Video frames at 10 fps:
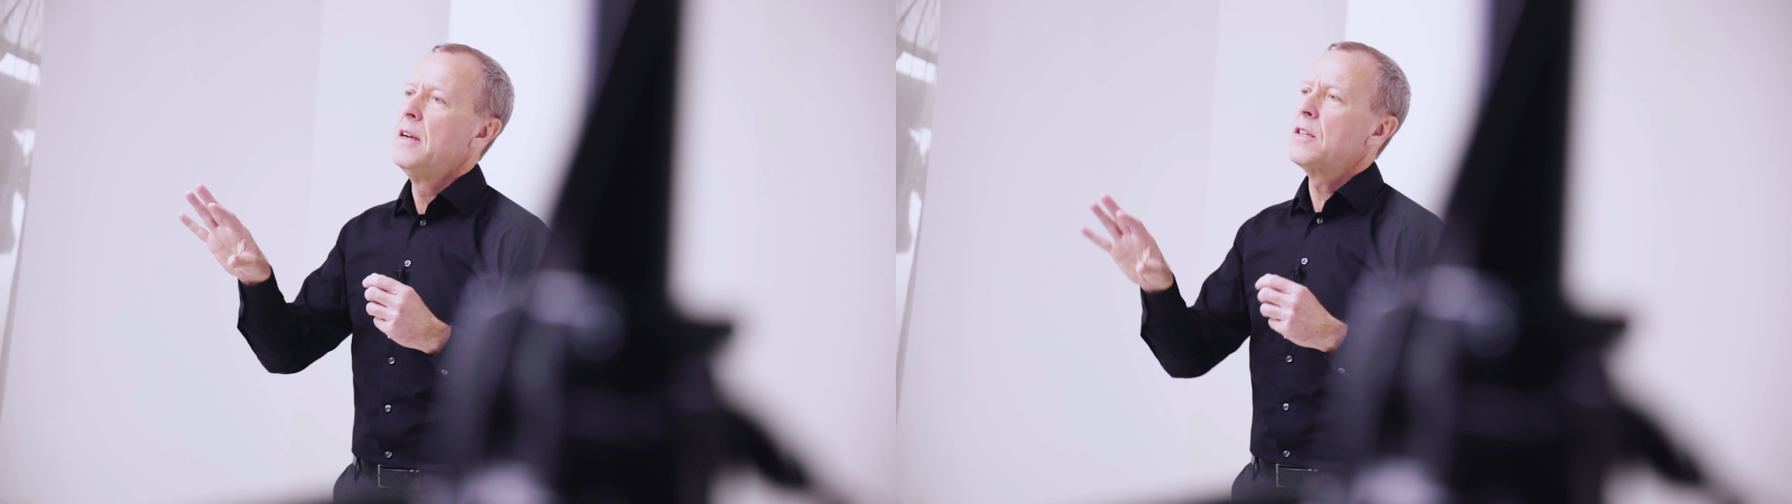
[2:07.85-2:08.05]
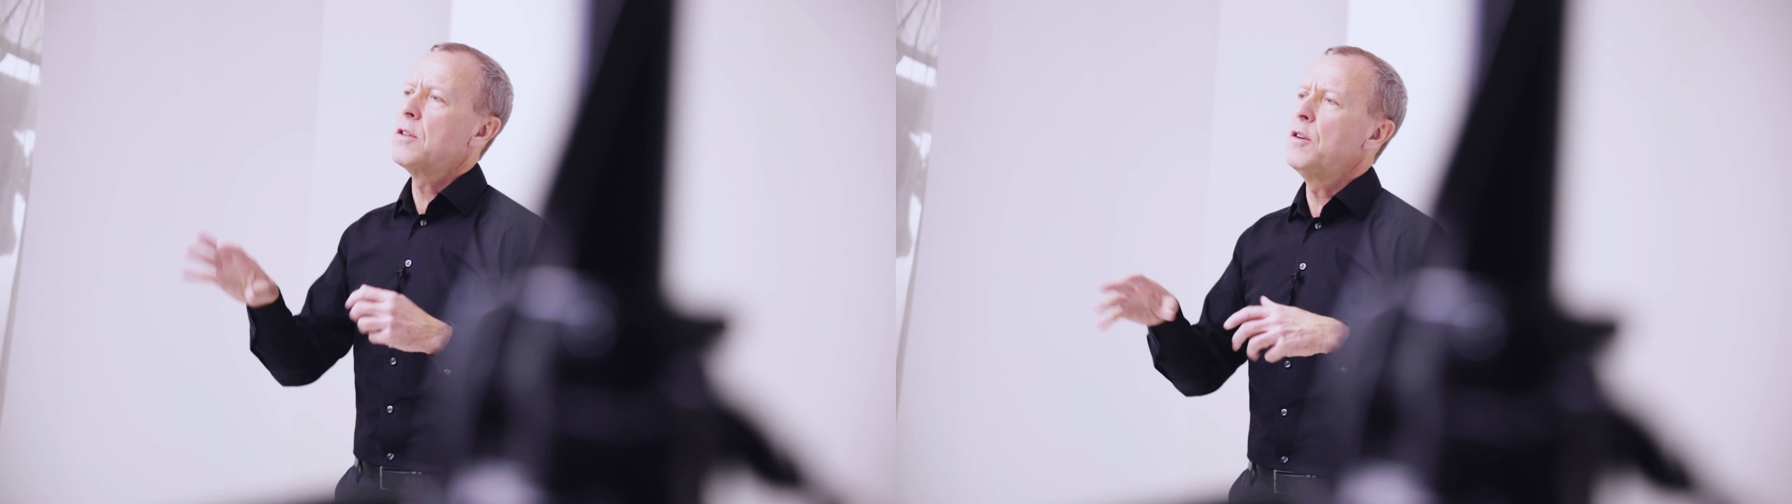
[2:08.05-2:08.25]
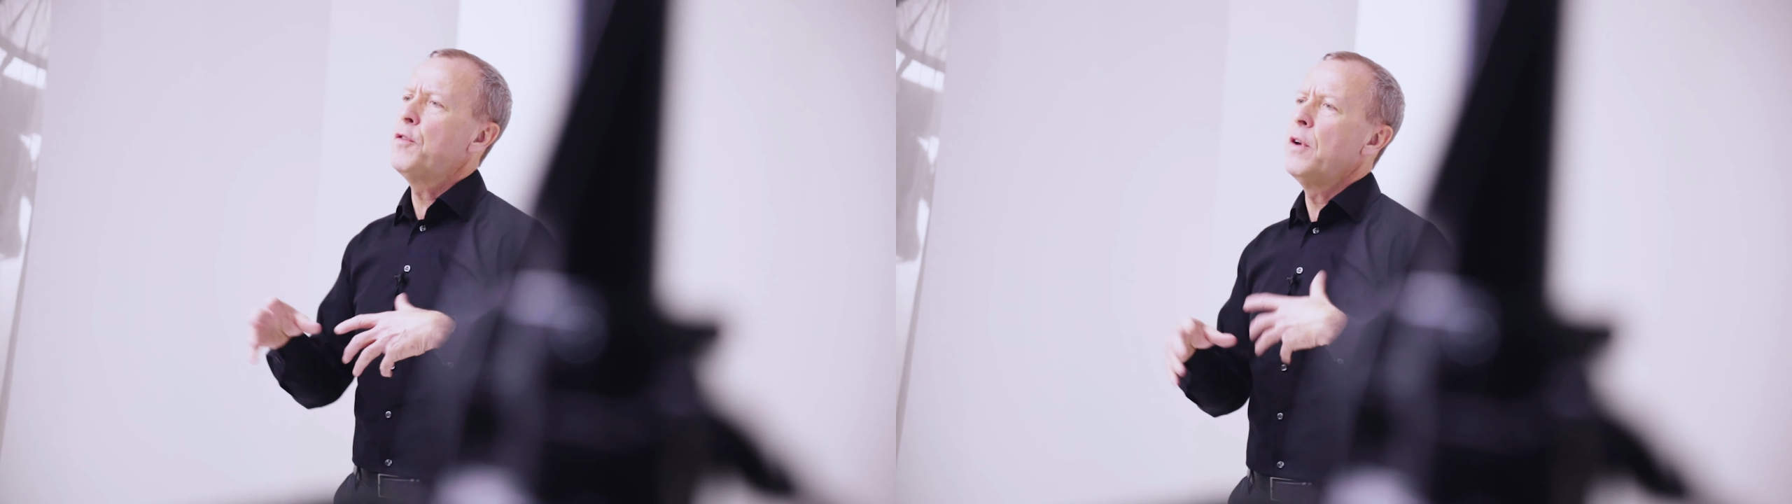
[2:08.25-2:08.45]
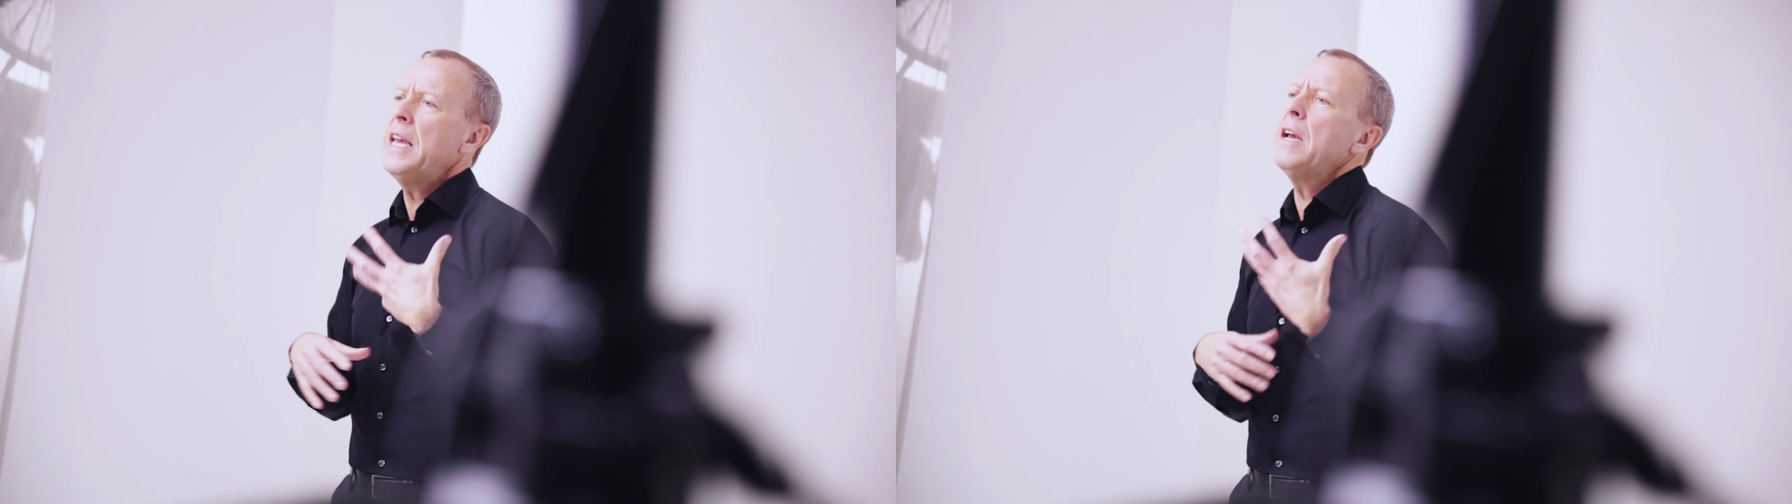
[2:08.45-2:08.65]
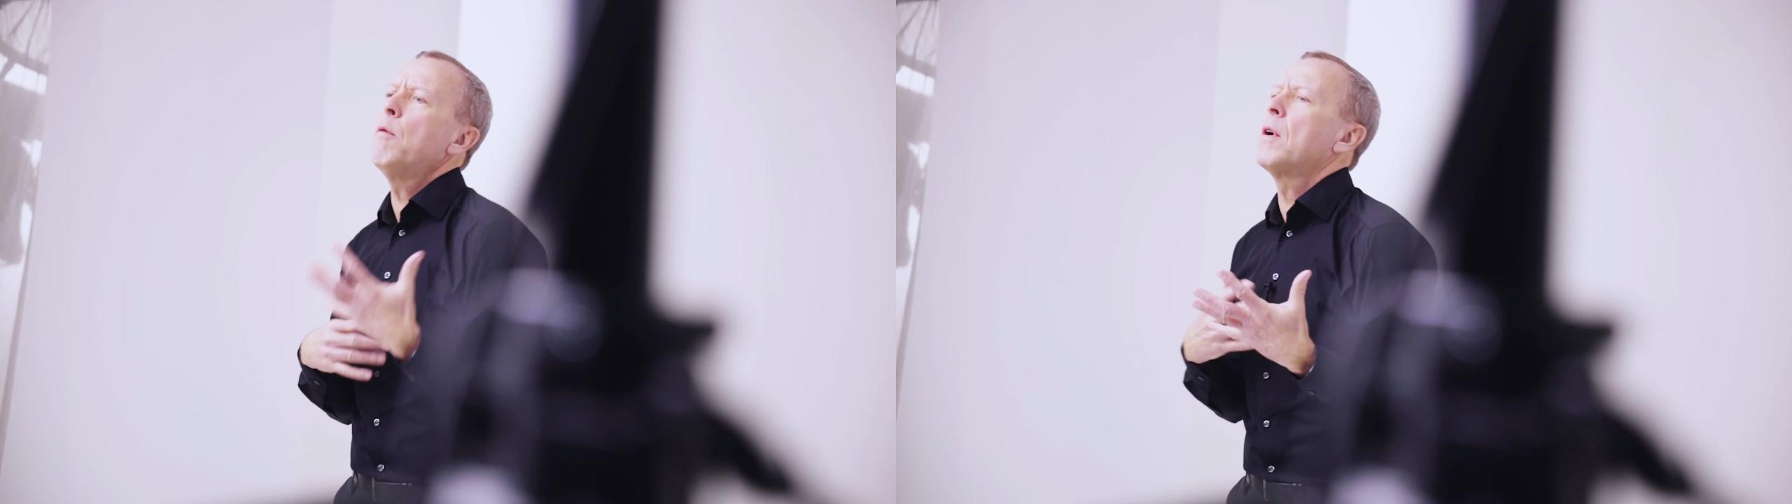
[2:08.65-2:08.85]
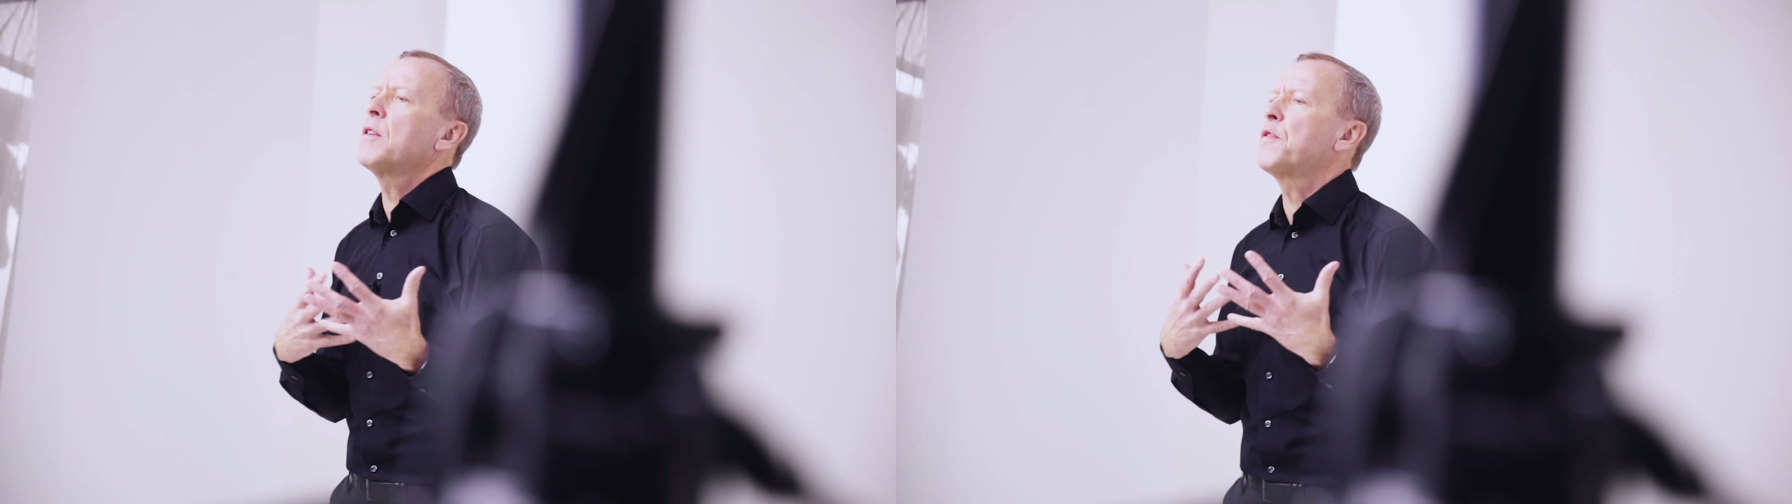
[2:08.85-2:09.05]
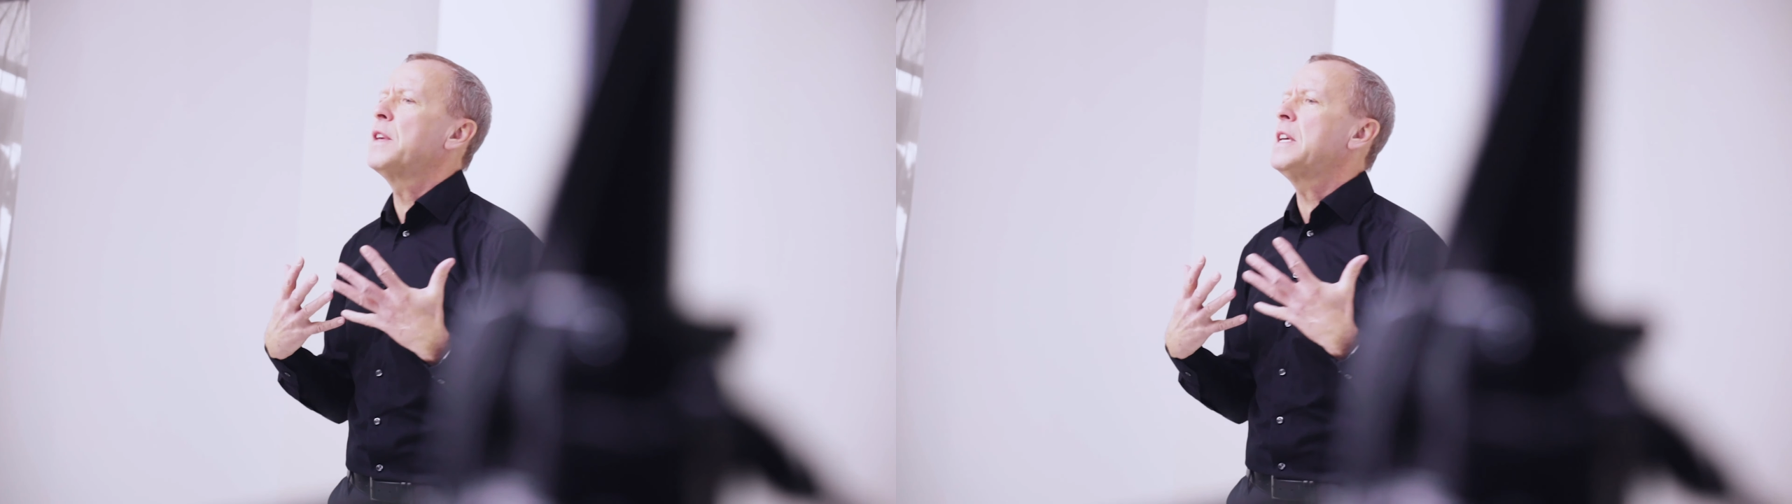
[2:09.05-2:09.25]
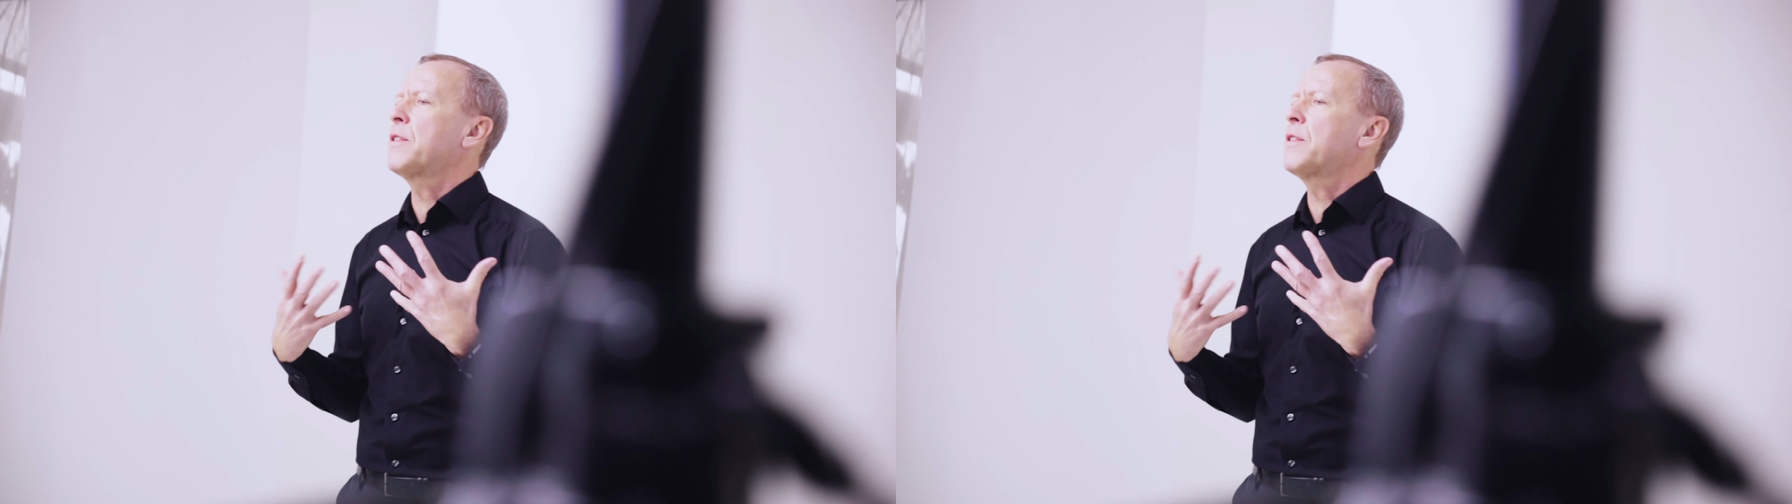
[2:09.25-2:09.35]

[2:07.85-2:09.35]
So if you hear one of these